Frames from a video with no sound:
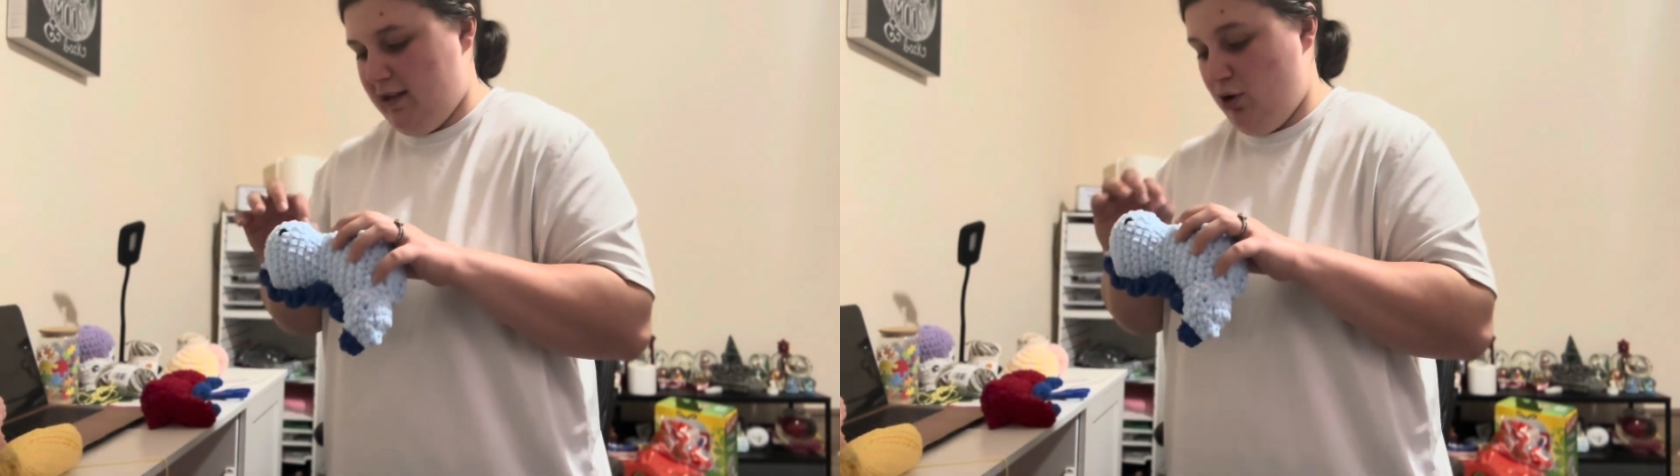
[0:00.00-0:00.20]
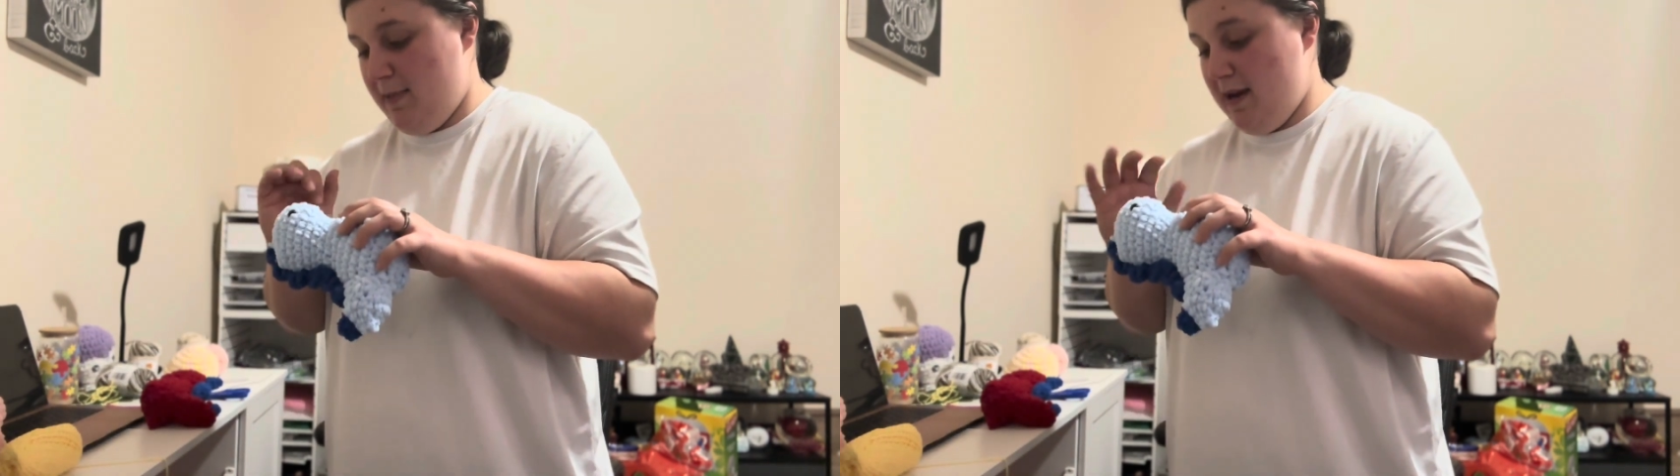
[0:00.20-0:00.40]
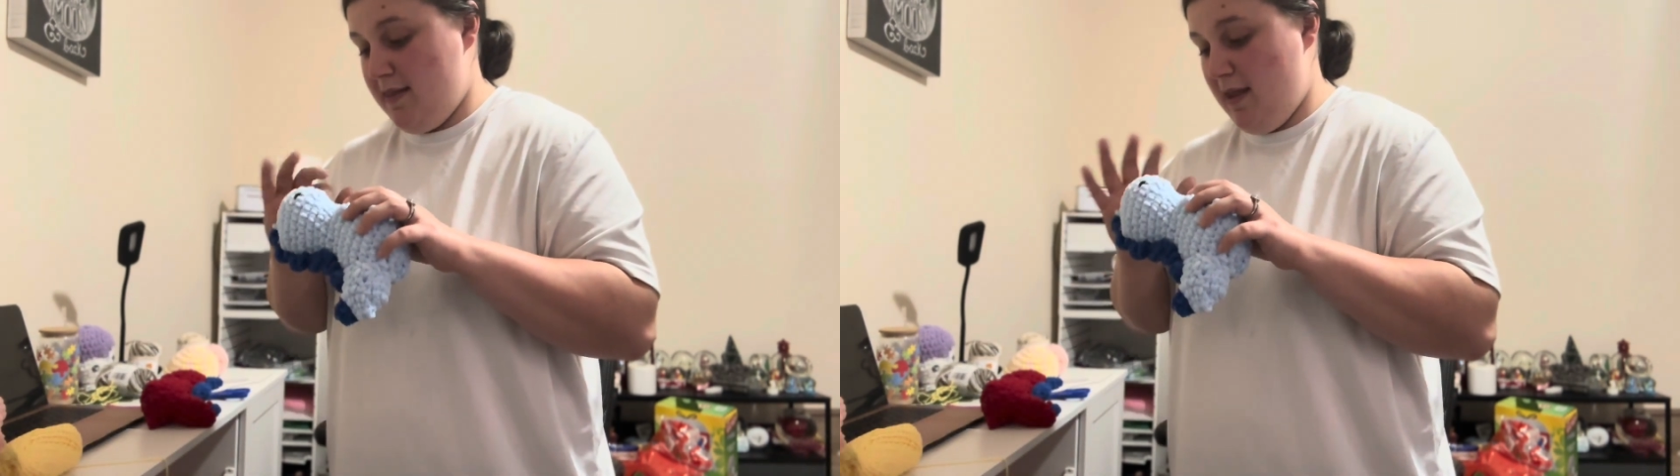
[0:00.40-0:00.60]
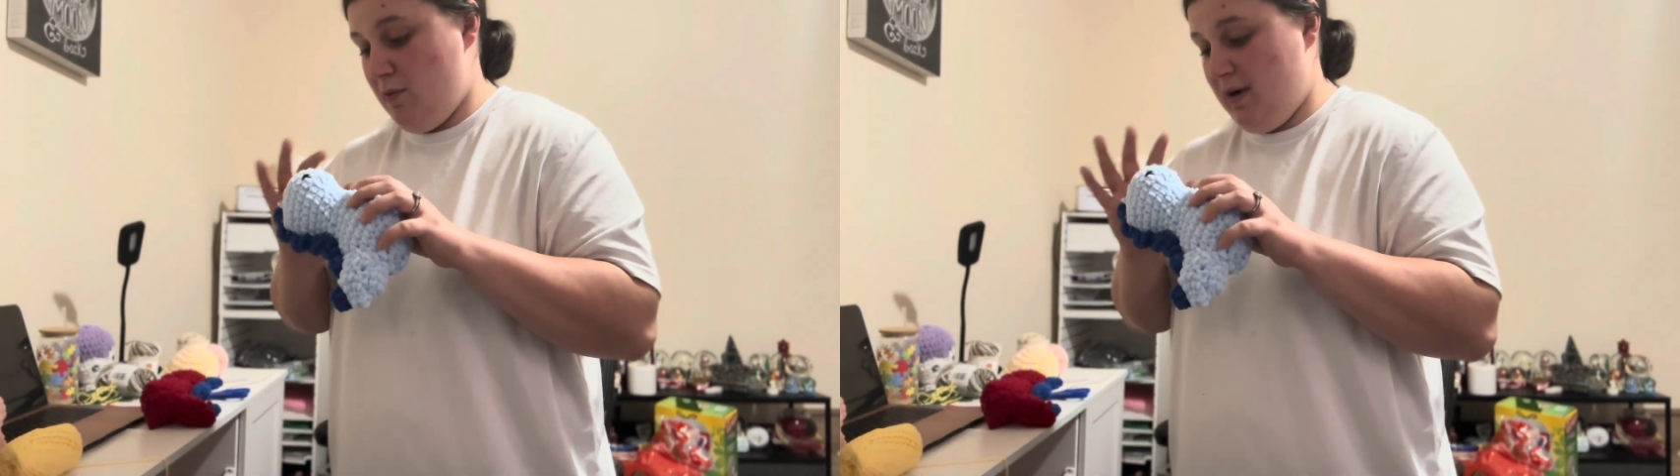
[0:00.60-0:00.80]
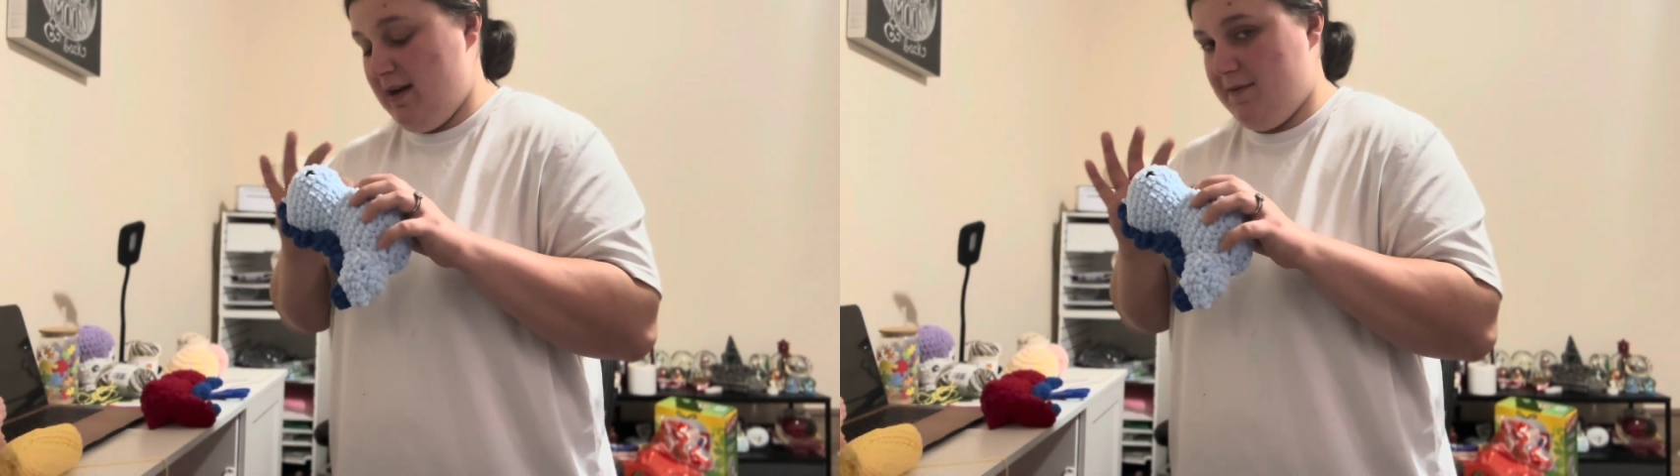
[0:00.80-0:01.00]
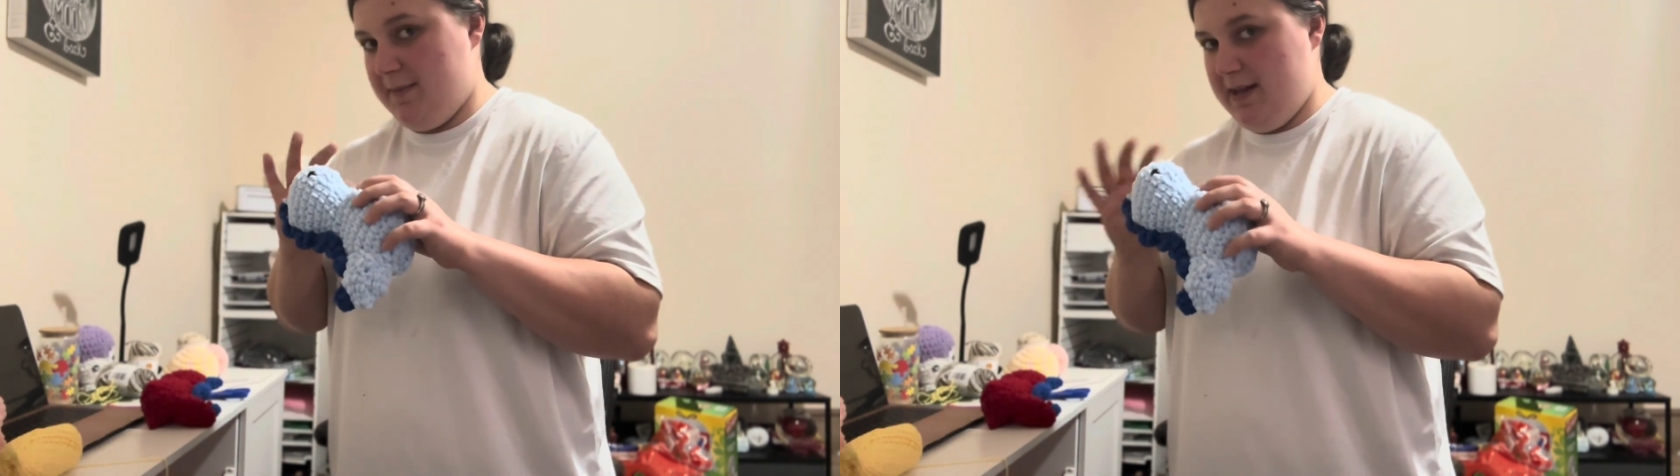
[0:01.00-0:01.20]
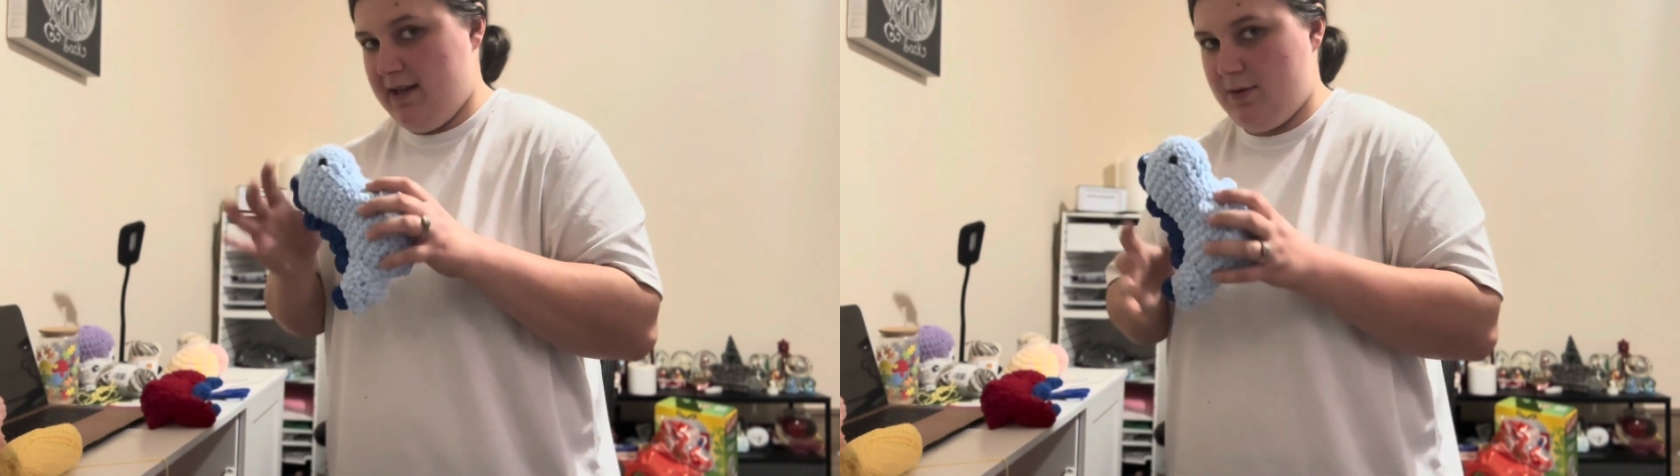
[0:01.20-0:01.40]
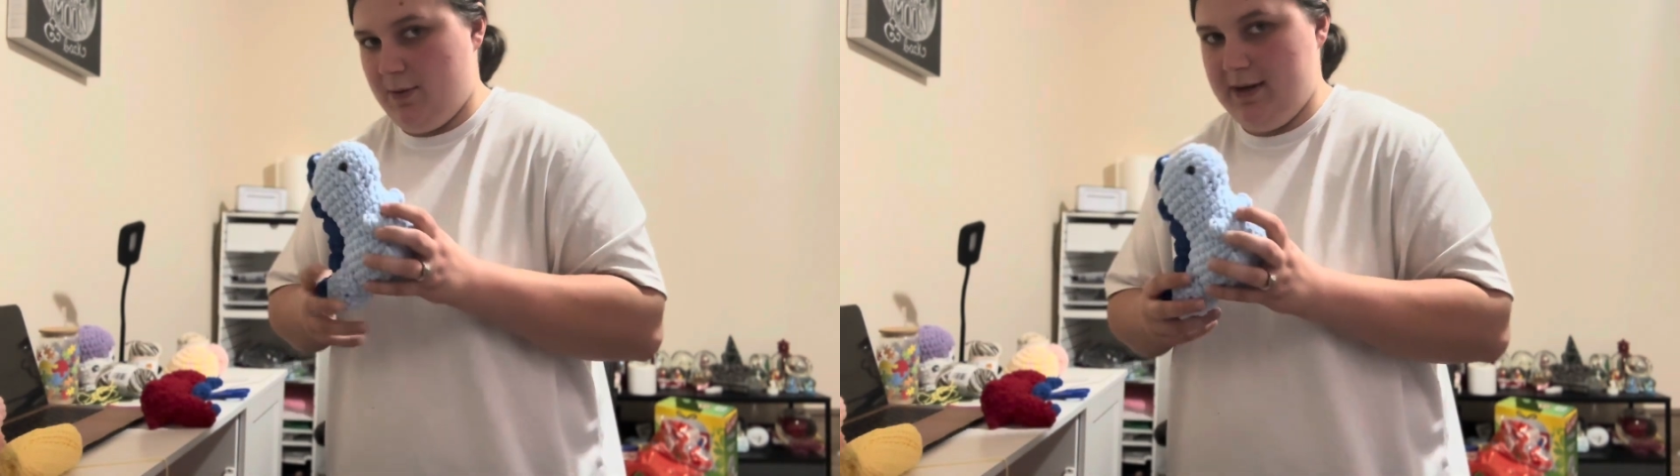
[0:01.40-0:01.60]
little bit of that red from the
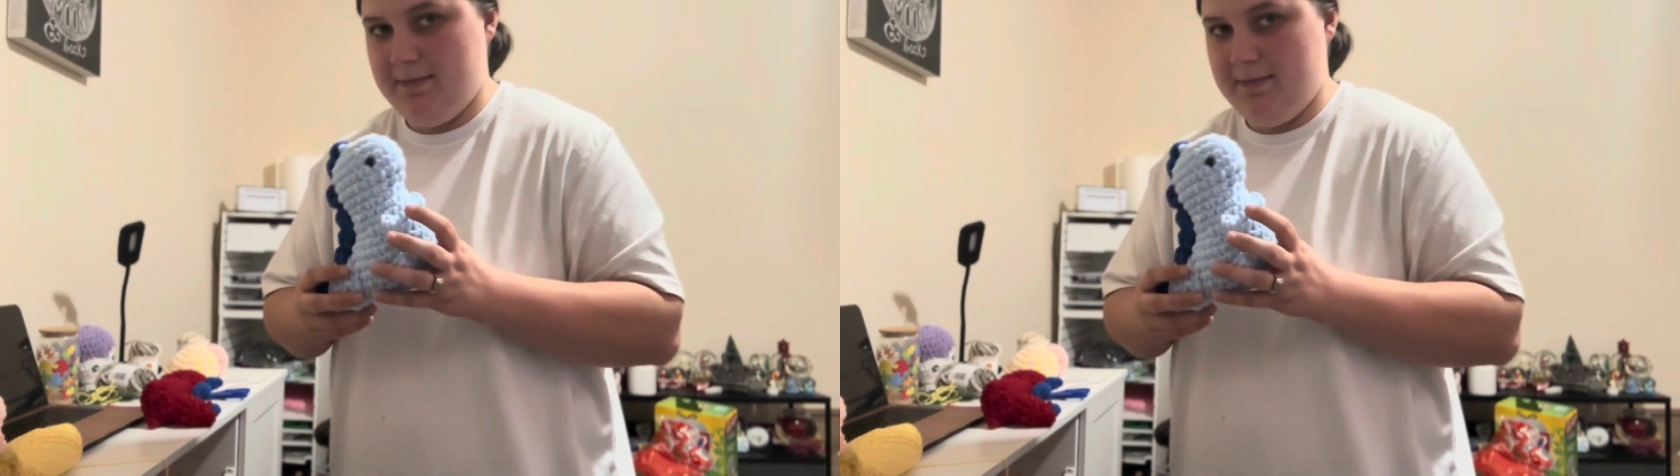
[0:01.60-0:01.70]
other one.